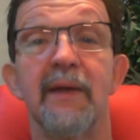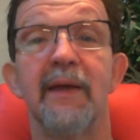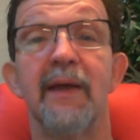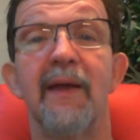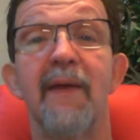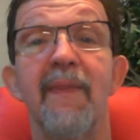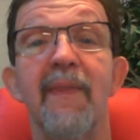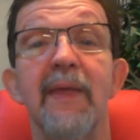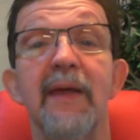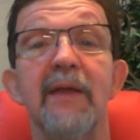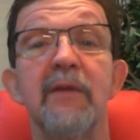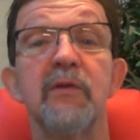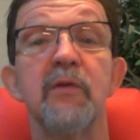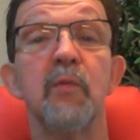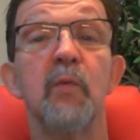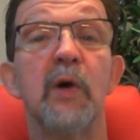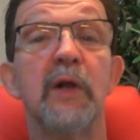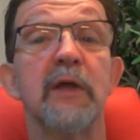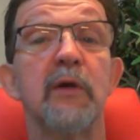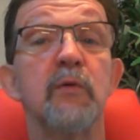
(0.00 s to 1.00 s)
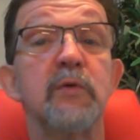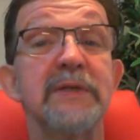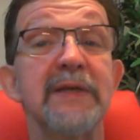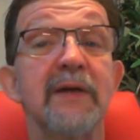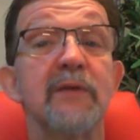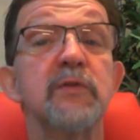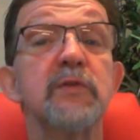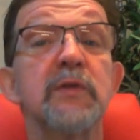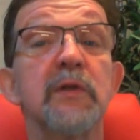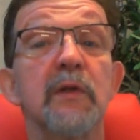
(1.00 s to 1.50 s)
and then you want to go
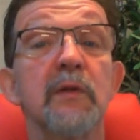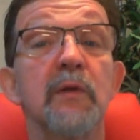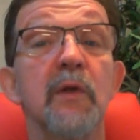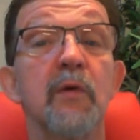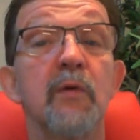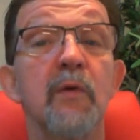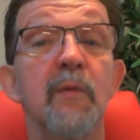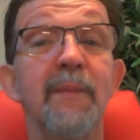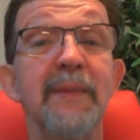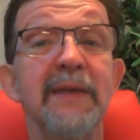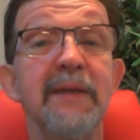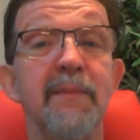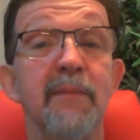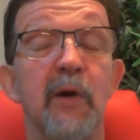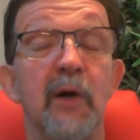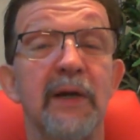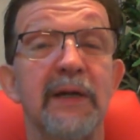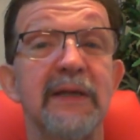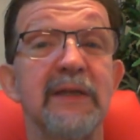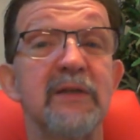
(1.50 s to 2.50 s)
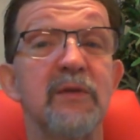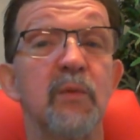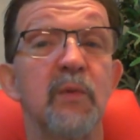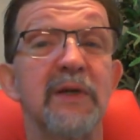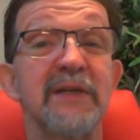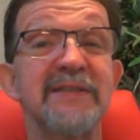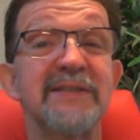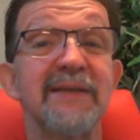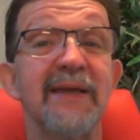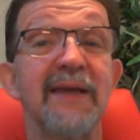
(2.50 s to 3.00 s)
down to the local mini market and you
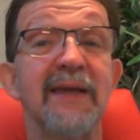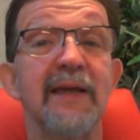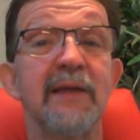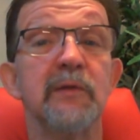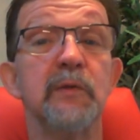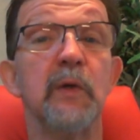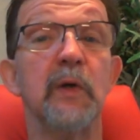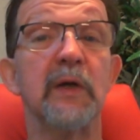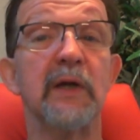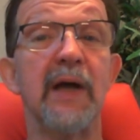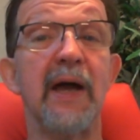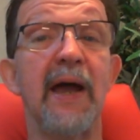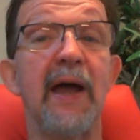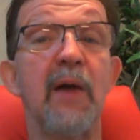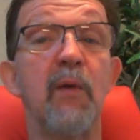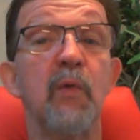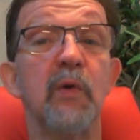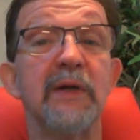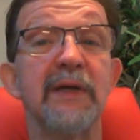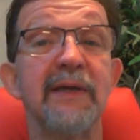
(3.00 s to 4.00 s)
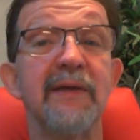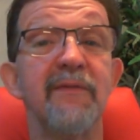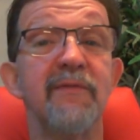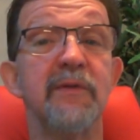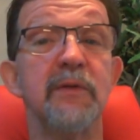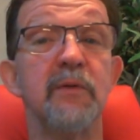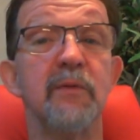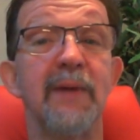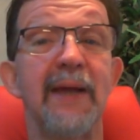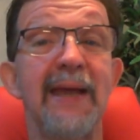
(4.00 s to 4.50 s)
want to say, hey, look, I will give
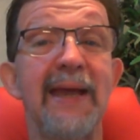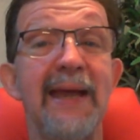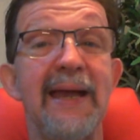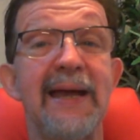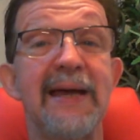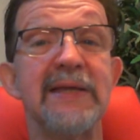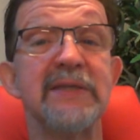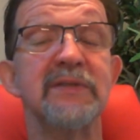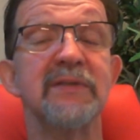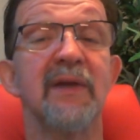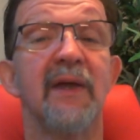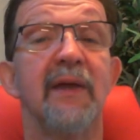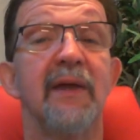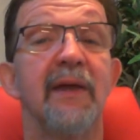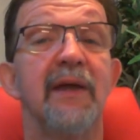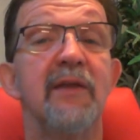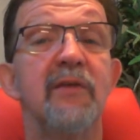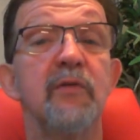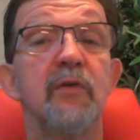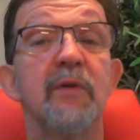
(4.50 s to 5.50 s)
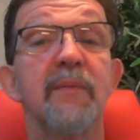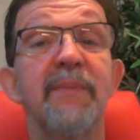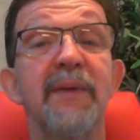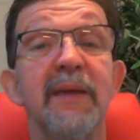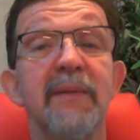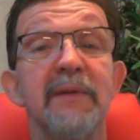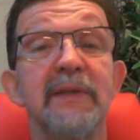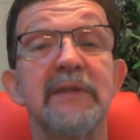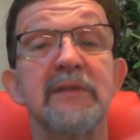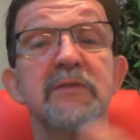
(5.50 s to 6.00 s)
you ads and you can
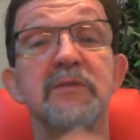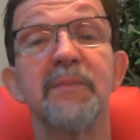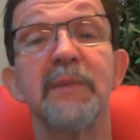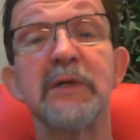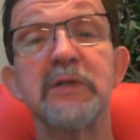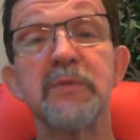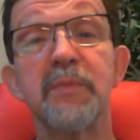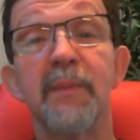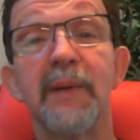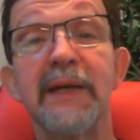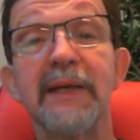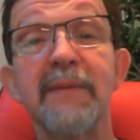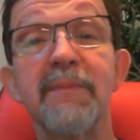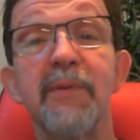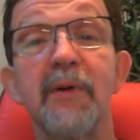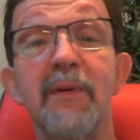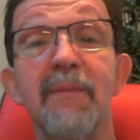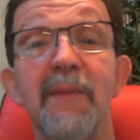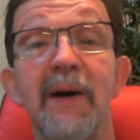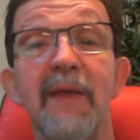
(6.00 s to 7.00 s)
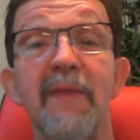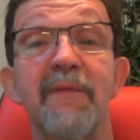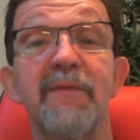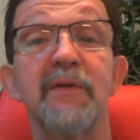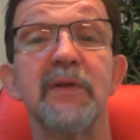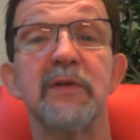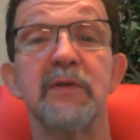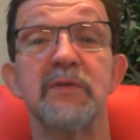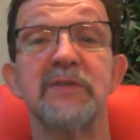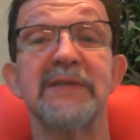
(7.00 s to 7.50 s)
pay me this much money per month
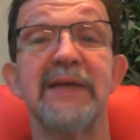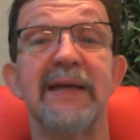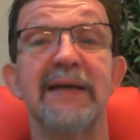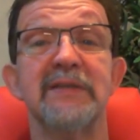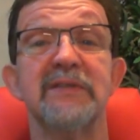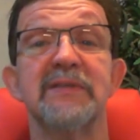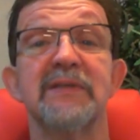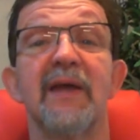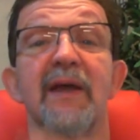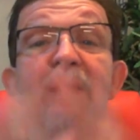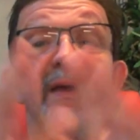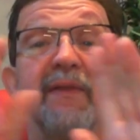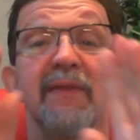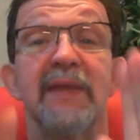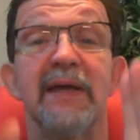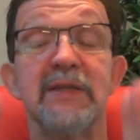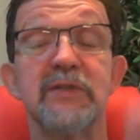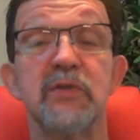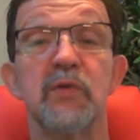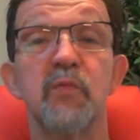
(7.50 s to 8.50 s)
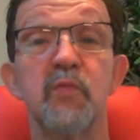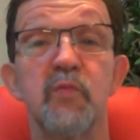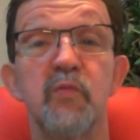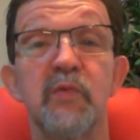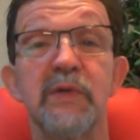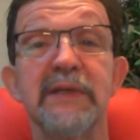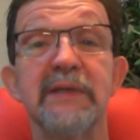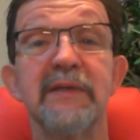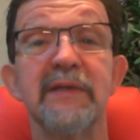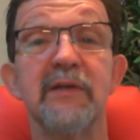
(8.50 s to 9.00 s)
for those ads. That's a
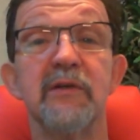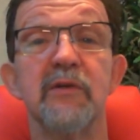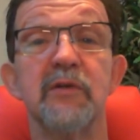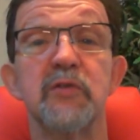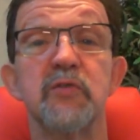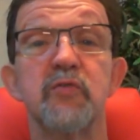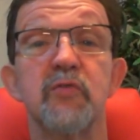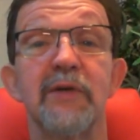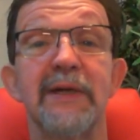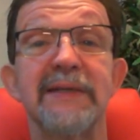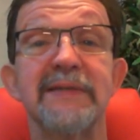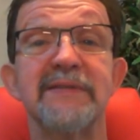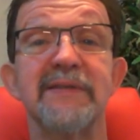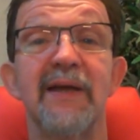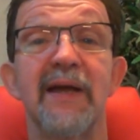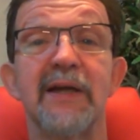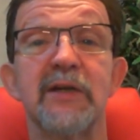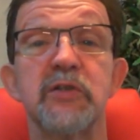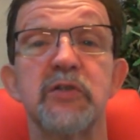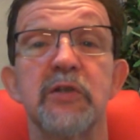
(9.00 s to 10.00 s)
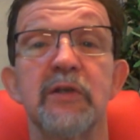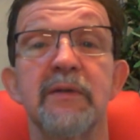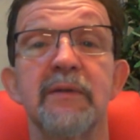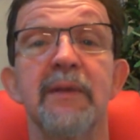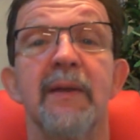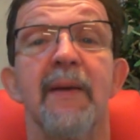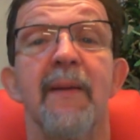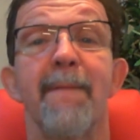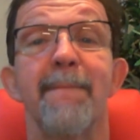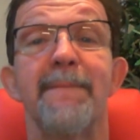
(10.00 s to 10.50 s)
really good transaction
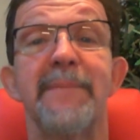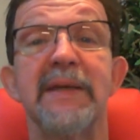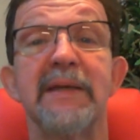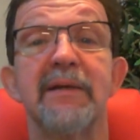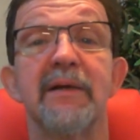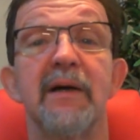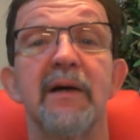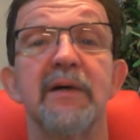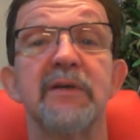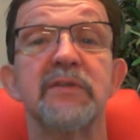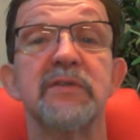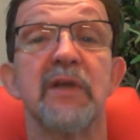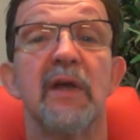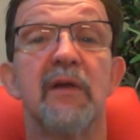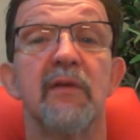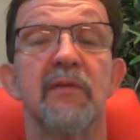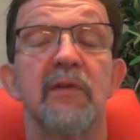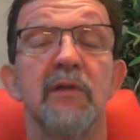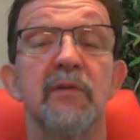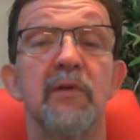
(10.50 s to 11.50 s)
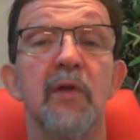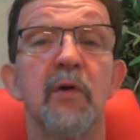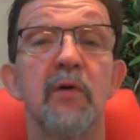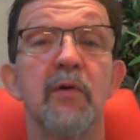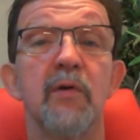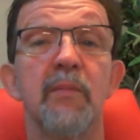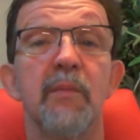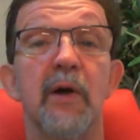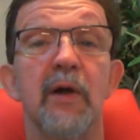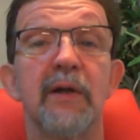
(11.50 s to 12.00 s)
because the
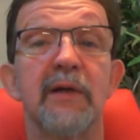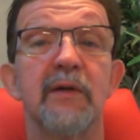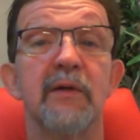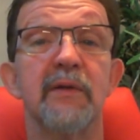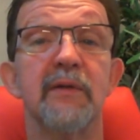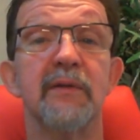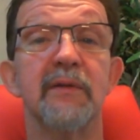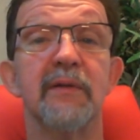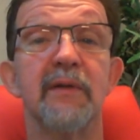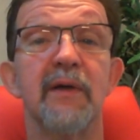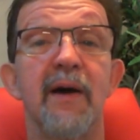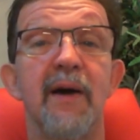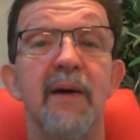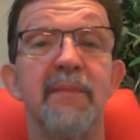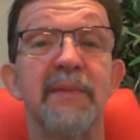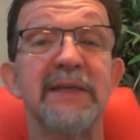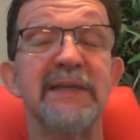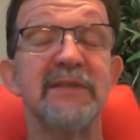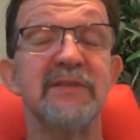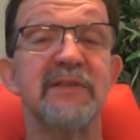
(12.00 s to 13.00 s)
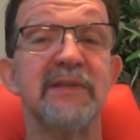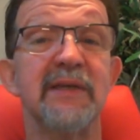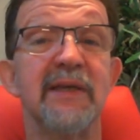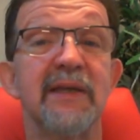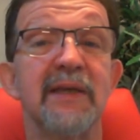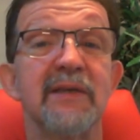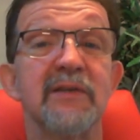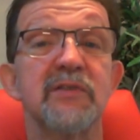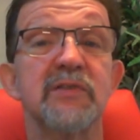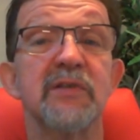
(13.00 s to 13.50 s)
local market is
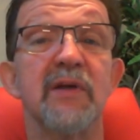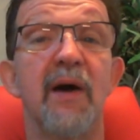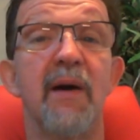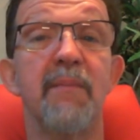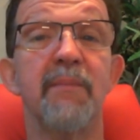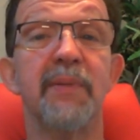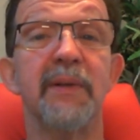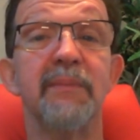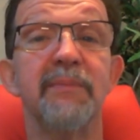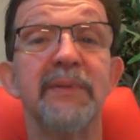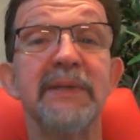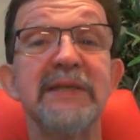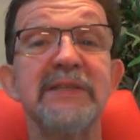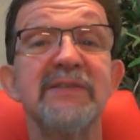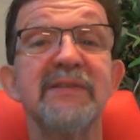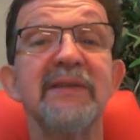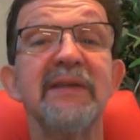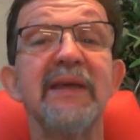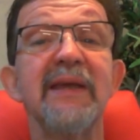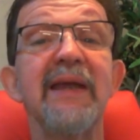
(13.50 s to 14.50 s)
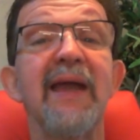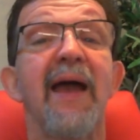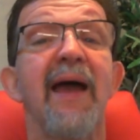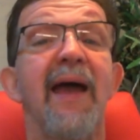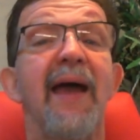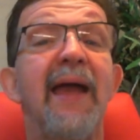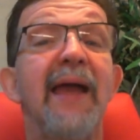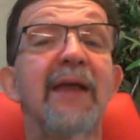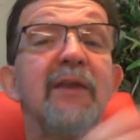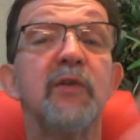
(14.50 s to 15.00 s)
getting some publicity
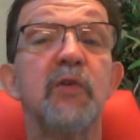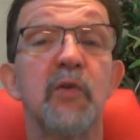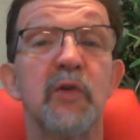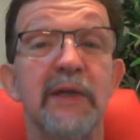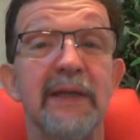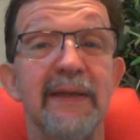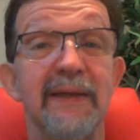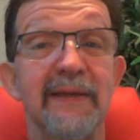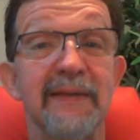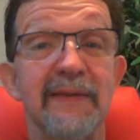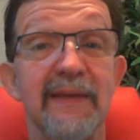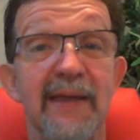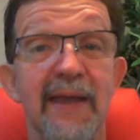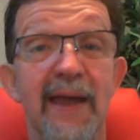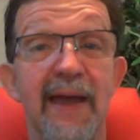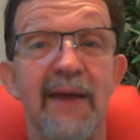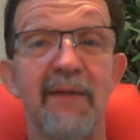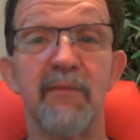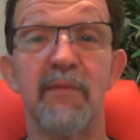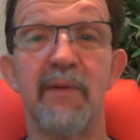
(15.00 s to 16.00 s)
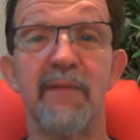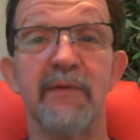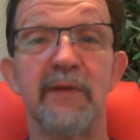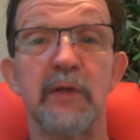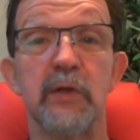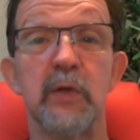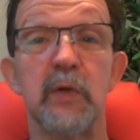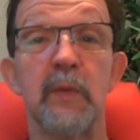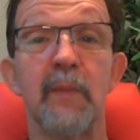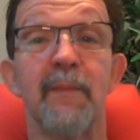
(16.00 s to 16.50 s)
and you're getting the ad
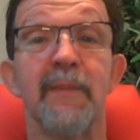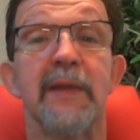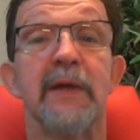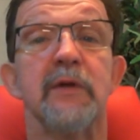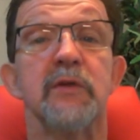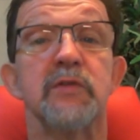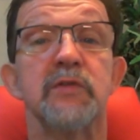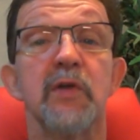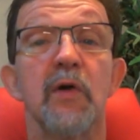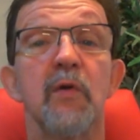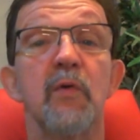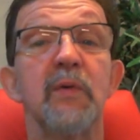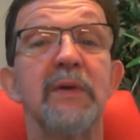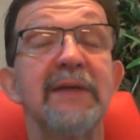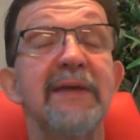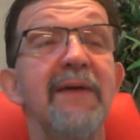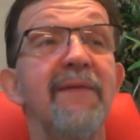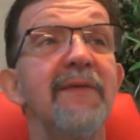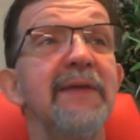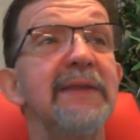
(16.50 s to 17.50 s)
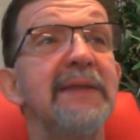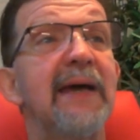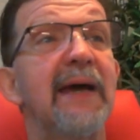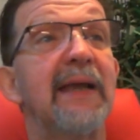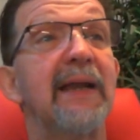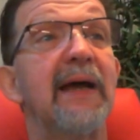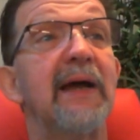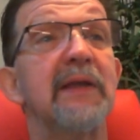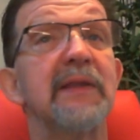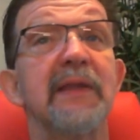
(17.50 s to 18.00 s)
revenue. So given
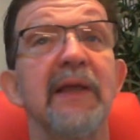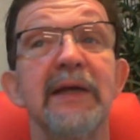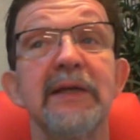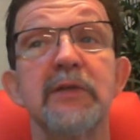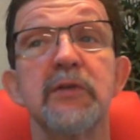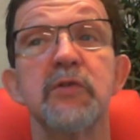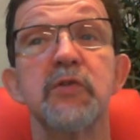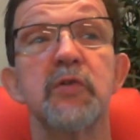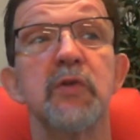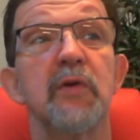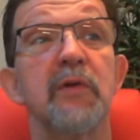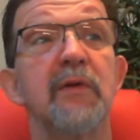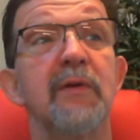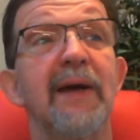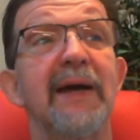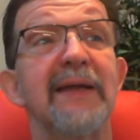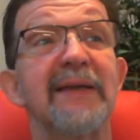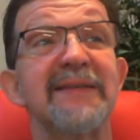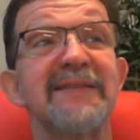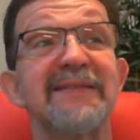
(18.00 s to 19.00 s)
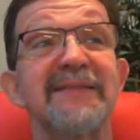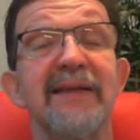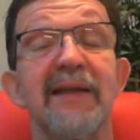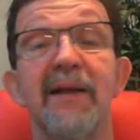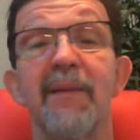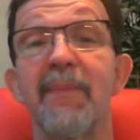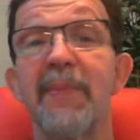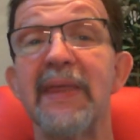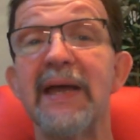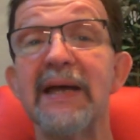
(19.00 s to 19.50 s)
that, I'd like to show you how to set
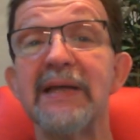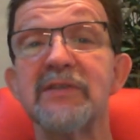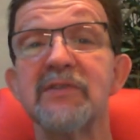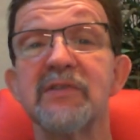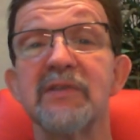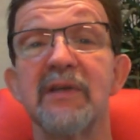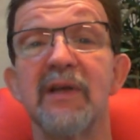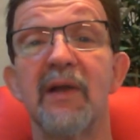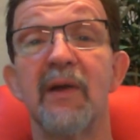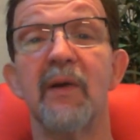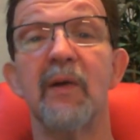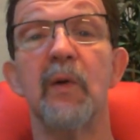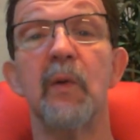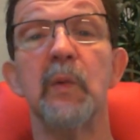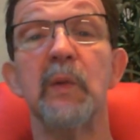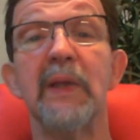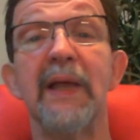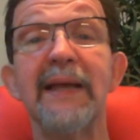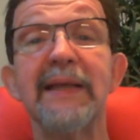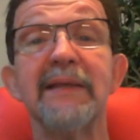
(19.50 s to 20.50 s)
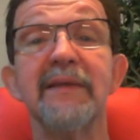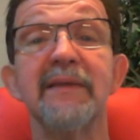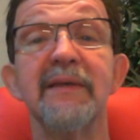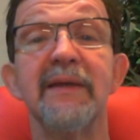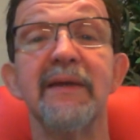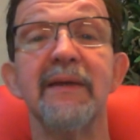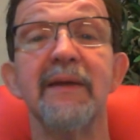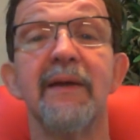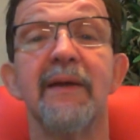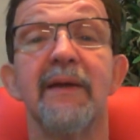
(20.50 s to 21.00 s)
up that scenario.
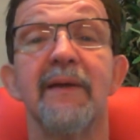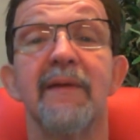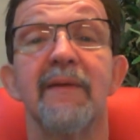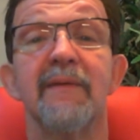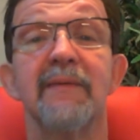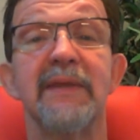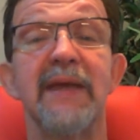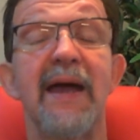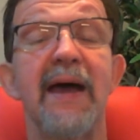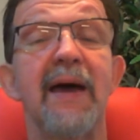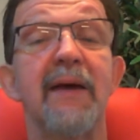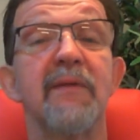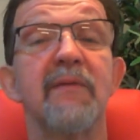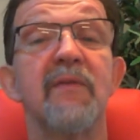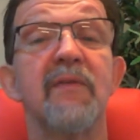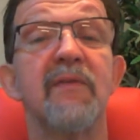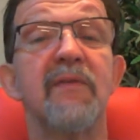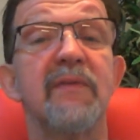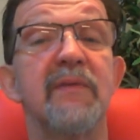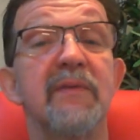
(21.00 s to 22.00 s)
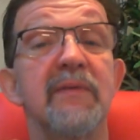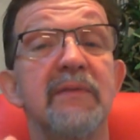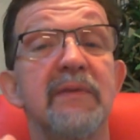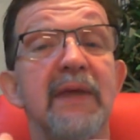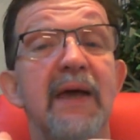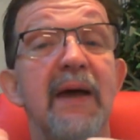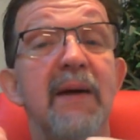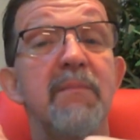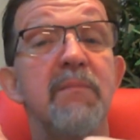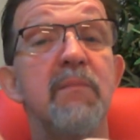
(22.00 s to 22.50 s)
Likely that
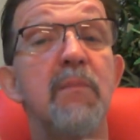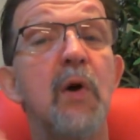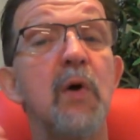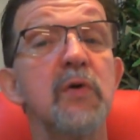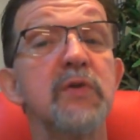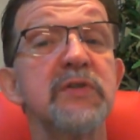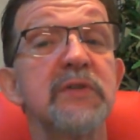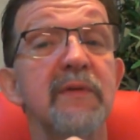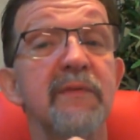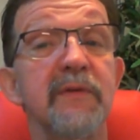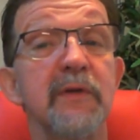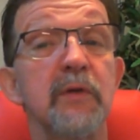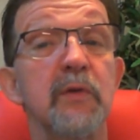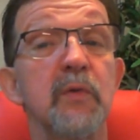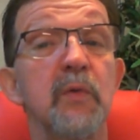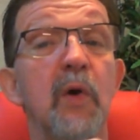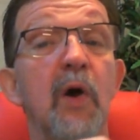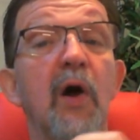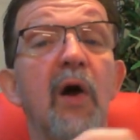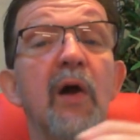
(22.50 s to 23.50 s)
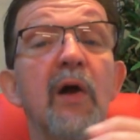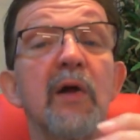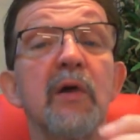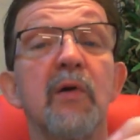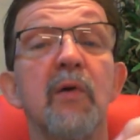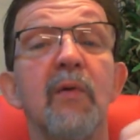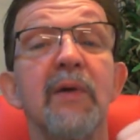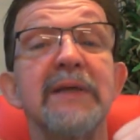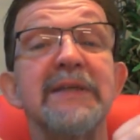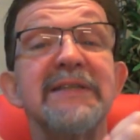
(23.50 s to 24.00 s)
most of you are
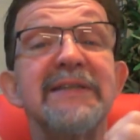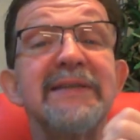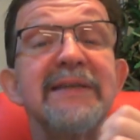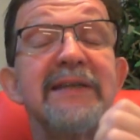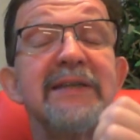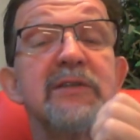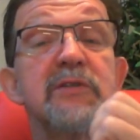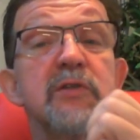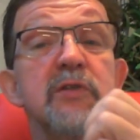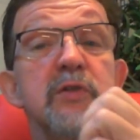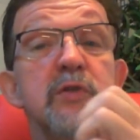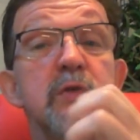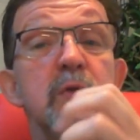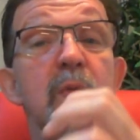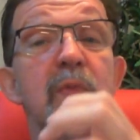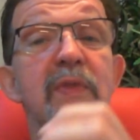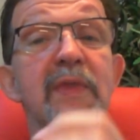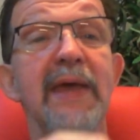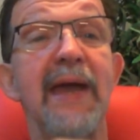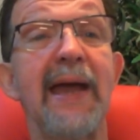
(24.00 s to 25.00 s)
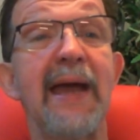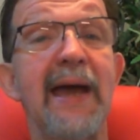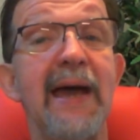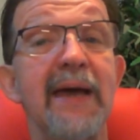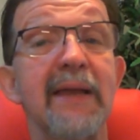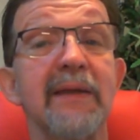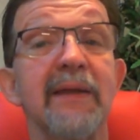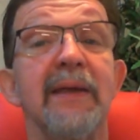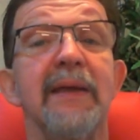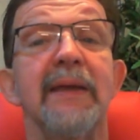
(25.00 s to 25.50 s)
going to need to do that